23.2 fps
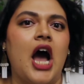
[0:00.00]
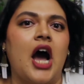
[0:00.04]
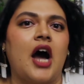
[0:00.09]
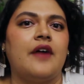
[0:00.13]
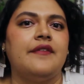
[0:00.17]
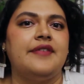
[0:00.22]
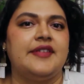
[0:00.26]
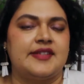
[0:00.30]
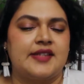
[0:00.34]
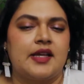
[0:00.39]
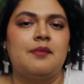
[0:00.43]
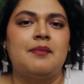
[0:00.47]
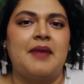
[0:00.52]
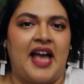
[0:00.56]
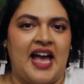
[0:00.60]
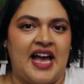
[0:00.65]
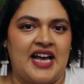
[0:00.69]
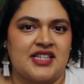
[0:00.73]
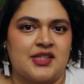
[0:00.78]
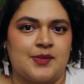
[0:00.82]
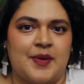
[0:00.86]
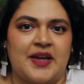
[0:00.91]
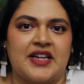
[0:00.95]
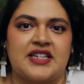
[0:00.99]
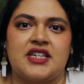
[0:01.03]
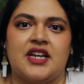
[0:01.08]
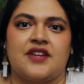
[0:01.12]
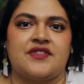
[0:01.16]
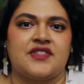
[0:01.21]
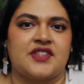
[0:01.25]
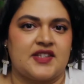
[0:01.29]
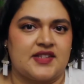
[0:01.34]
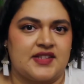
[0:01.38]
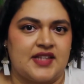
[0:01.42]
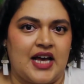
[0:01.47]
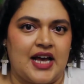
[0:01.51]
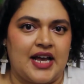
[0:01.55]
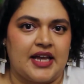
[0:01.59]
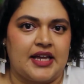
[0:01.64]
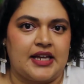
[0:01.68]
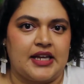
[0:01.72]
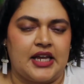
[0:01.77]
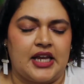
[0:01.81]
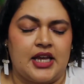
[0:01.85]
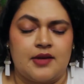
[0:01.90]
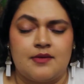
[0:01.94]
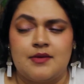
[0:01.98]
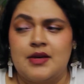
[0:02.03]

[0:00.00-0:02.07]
of some aspect of society.